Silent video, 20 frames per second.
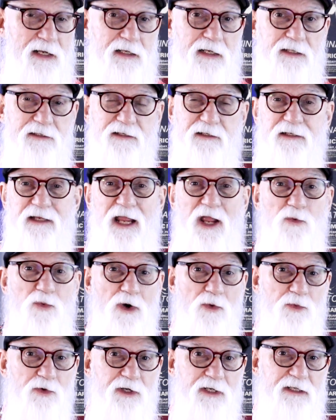Now today
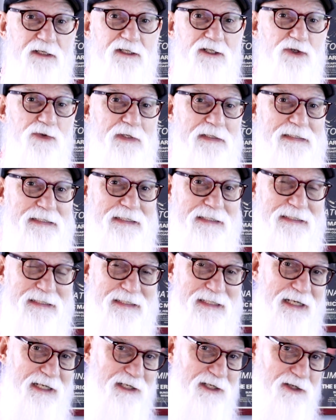what we're going to do is
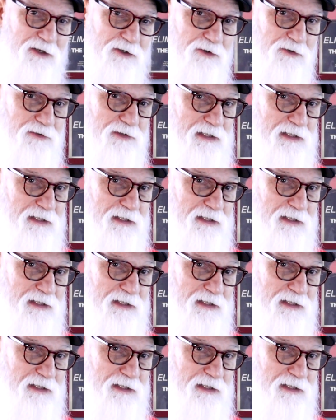continue